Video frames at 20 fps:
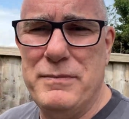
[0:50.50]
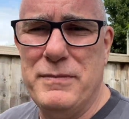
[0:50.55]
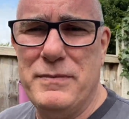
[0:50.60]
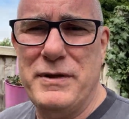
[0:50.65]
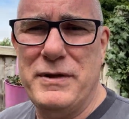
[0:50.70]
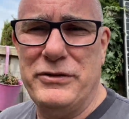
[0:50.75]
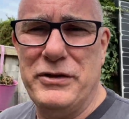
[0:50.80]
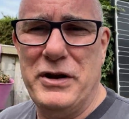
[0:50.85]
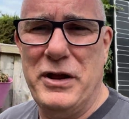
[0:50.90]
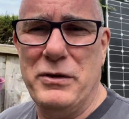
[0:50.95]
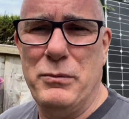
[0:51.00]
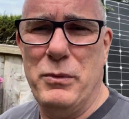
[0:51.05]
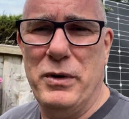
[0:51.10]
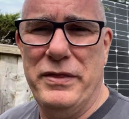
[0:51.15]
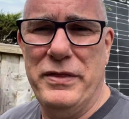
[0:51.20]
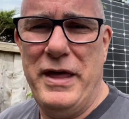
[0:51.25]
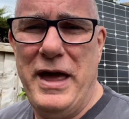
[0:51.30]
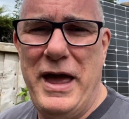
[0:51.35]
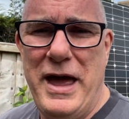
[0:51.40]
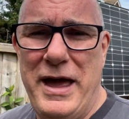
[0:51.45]
There's another
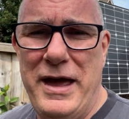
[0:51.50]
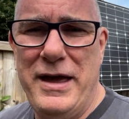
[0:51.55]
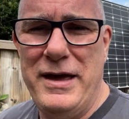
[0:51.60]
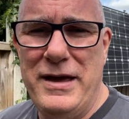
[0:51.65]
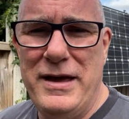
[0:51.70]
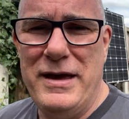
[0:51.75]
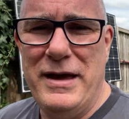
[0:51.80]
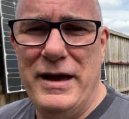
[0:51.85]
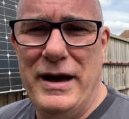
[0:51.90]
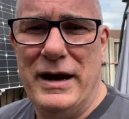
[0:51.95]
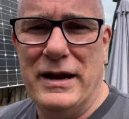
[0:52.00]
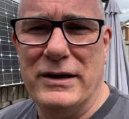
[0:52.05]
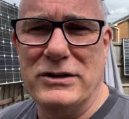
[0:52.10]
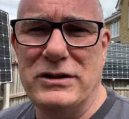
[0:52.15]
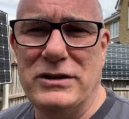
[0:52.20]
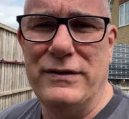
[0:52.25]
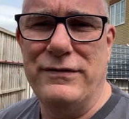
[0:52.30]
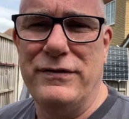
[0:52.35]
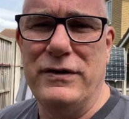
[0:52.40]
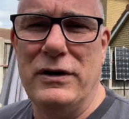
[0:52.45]
one there. And
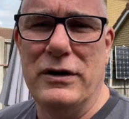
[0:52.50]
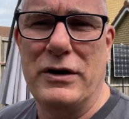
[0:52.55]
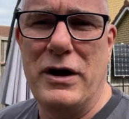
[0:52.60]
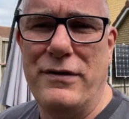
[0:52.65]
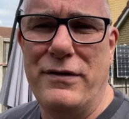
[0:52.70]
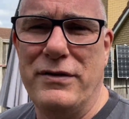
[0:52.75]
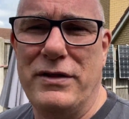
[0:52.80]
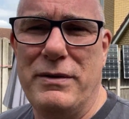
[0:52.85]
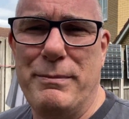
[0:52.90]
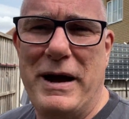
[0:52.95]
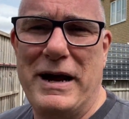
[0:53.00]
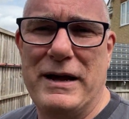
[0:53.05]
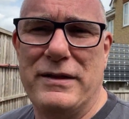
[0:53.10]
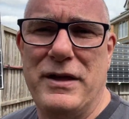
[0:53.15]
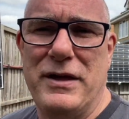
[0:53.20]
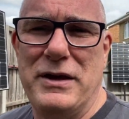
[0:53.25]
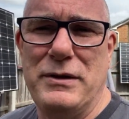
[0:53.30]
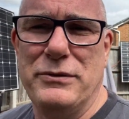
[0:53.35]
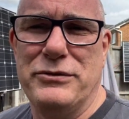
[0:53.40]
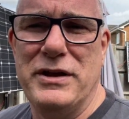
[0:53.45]
actually, if you look over the back
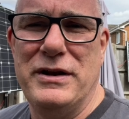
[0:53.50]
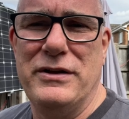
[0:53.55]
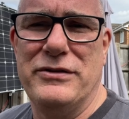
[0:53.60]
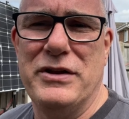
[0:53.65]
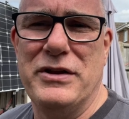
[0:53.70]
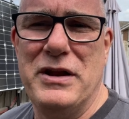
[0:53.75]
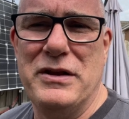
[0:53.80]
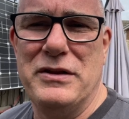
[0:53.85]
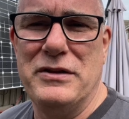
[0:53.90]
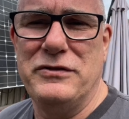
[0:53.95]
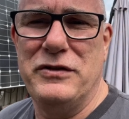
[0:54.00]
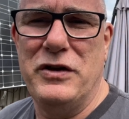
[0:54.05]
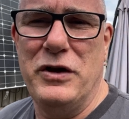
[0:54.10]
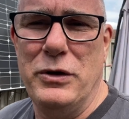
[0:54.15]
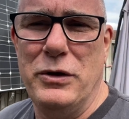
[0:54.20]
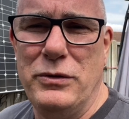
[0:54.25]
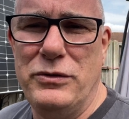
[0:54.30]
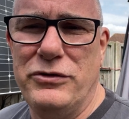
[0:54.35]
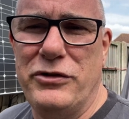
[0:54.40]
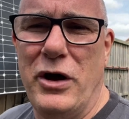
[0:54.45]
there, you'll see there's another
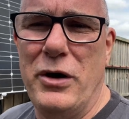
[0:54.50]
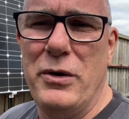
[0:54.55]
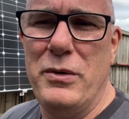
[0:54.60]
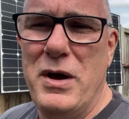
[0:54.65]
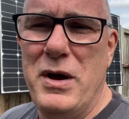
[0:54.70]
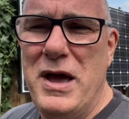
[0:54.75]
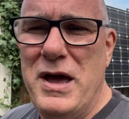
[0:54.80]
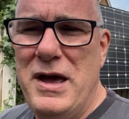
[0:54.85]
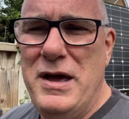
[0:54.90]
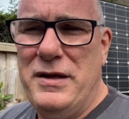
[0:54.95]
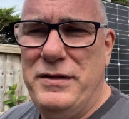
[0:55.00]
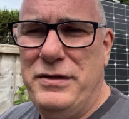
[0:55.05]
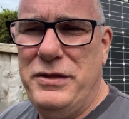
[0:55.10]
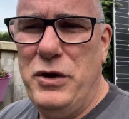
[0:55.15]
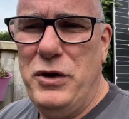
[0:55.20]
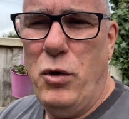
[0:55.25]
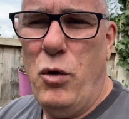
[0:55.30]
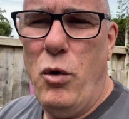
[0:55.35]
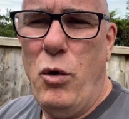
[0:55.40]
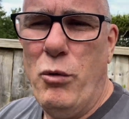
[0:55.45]
two. So
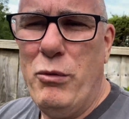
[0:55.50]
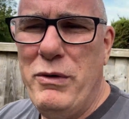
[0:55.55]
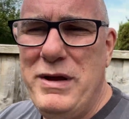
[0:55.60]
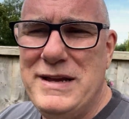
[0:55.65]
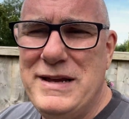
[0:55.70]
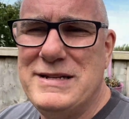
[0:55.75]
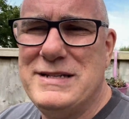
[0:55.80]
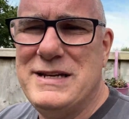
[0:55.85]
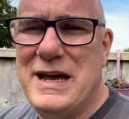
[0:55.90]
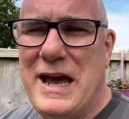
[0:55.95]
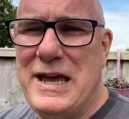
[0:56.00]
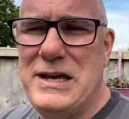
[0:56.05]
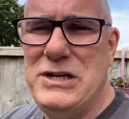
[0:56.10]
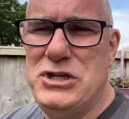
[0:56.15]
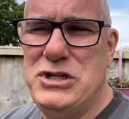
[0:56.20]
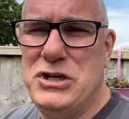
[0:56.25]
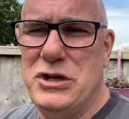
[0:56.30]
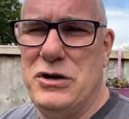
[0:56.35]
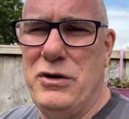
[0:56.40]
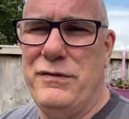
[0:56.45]
the
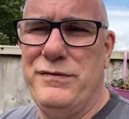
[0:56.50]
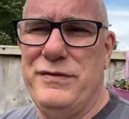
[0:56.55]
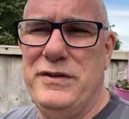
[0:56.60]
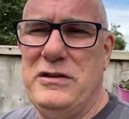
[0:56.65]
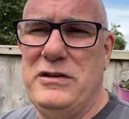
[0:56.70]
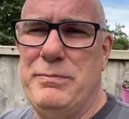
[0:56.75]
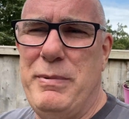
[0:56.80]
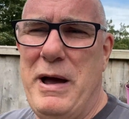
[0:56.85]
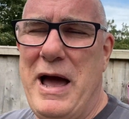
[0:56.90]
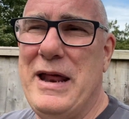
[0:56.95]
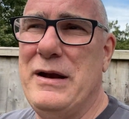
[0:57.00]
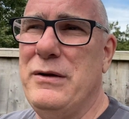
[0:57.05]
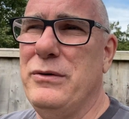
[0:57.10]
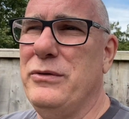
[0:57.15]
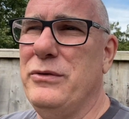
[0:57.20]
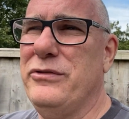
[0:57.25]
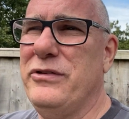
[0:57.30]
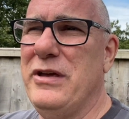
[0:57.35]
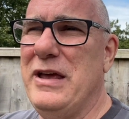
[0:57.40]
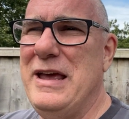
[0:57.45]
orientation of these
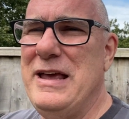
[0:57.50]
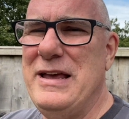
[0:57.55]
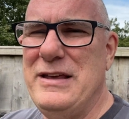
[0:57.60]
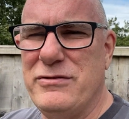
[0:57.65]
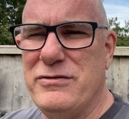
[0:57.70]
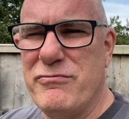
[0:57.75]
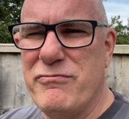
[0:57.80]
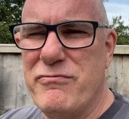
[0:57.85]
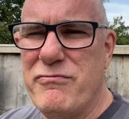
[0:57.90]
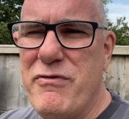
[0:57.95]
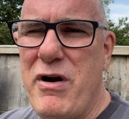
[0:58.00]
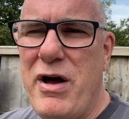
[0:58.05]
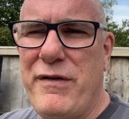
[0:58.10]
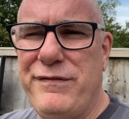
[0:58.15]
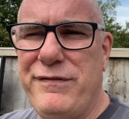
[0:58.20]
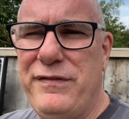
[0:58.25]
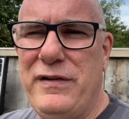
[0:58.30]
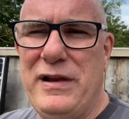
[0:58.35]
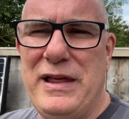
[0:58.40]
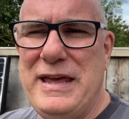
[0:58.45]
panels is
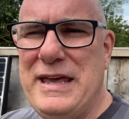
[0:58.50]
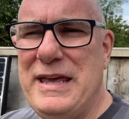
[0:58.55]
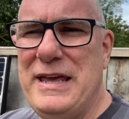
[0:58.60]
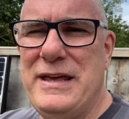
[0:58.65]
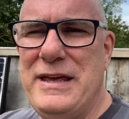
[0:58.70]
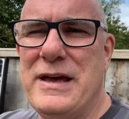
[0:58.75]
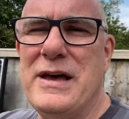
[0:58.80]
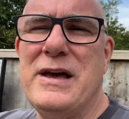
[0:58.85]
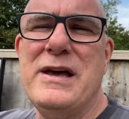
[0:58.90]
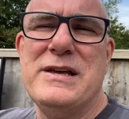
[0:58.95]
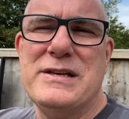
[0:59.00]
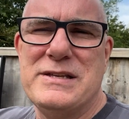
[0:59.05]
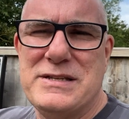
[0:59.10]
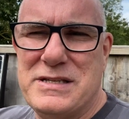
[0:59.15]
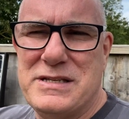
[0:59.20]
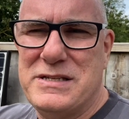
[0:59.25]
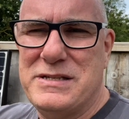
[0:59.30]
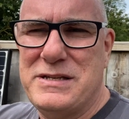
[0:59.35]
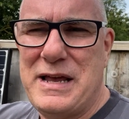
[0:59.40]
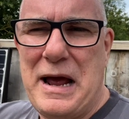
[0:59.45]
roughly
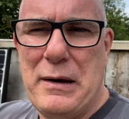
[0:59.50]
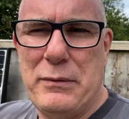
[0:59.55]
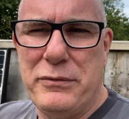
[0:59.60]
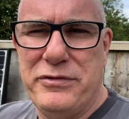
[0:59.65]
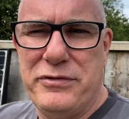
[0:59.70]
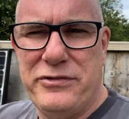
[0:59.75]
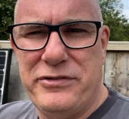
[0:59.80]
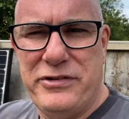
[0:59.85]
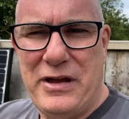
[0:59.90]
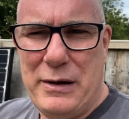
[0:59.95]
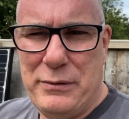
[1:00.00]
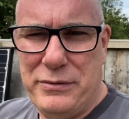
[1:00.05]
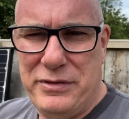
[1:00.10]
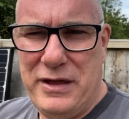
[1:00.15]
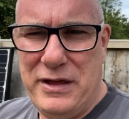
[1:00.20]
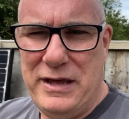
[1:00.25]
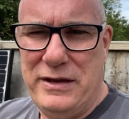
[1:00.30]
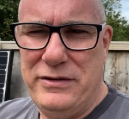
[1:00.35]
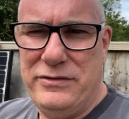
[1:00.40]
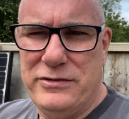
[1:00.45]

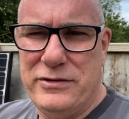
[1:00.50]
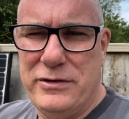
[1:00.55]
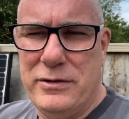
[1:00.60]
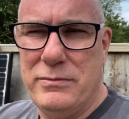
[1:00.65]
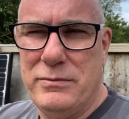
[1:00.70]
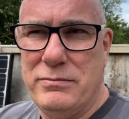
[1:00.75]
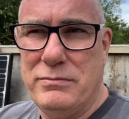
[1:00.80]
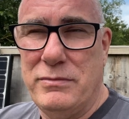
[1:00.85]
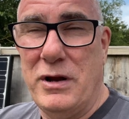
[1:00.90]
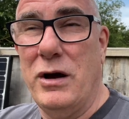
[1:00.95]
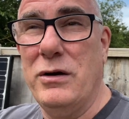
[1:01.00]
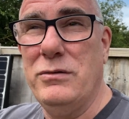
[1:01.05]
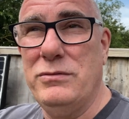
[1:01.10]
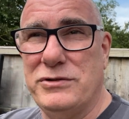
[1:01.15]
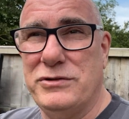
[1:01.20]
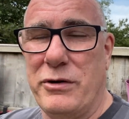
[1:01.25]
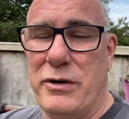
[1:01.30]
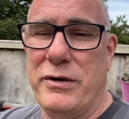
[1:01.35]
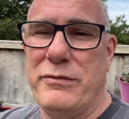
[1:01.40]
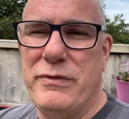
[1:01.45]
south-southeast. No,
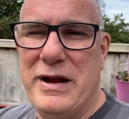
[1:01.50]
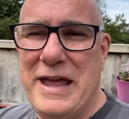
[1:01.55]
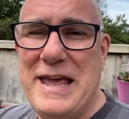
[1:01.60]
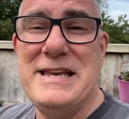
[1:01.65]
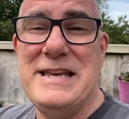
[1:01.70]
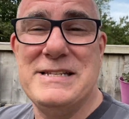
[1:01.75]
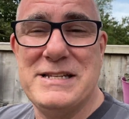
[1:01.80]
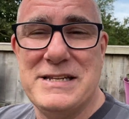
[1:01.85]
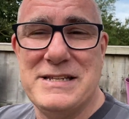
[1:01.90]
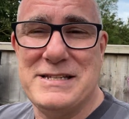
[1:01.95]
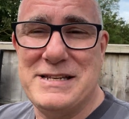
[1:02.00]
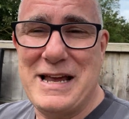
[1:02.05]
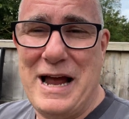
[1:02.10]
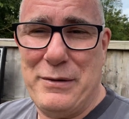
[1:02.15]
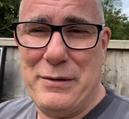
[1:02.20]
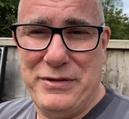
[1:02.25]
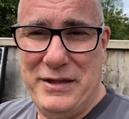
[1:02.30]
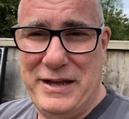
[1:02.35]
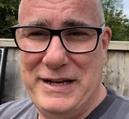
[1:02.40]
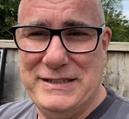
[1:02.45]
sorry,
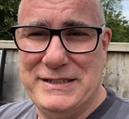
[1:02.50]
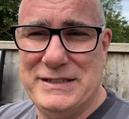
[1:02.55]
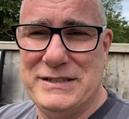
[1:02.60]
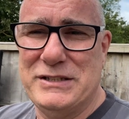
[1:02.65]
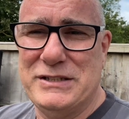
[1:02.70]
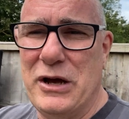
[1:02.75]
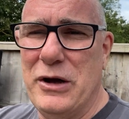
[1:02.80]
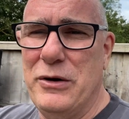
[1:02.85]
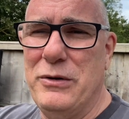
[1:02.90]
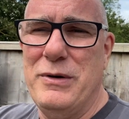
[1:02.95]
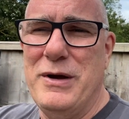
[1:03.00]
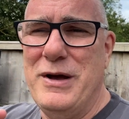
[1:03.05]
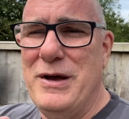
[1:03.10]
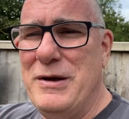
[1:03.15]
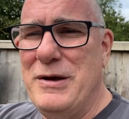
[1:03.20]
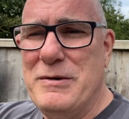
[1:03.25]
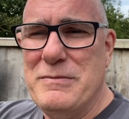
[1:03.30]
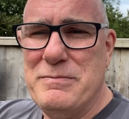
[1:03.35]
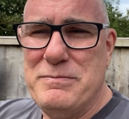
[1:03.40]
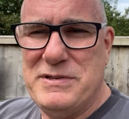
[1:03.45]
east-southeast. So
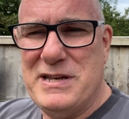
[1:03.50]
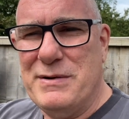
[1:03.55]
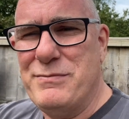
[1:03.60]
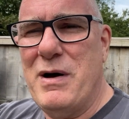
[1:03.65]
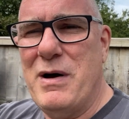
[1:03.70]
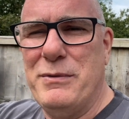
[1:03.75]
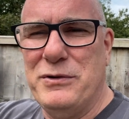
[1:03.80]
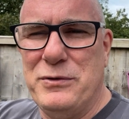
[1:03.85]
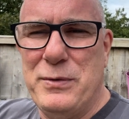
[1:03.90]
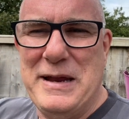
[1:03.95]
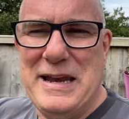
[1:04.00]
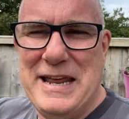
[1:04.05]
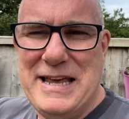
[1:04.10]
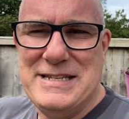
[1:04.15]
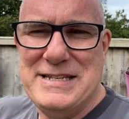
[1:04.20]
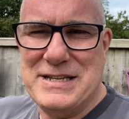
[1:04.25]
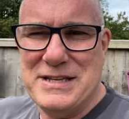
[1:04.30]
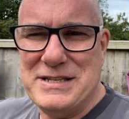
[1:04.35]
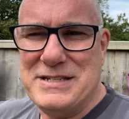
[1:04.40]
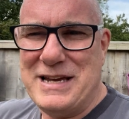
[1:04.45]
somewhere between
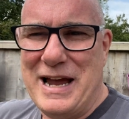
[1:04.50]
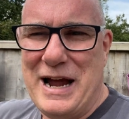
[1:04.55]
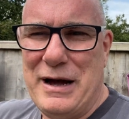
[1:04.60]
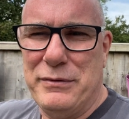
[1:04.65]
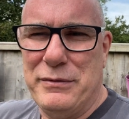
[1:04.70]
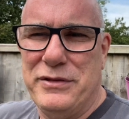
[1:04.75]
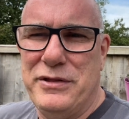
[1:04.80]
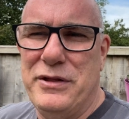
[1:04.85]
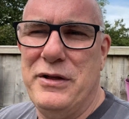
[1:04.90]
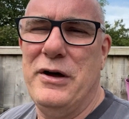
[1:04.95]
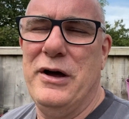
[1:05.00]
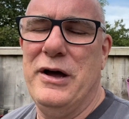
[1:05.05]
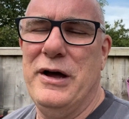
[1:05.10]
east and south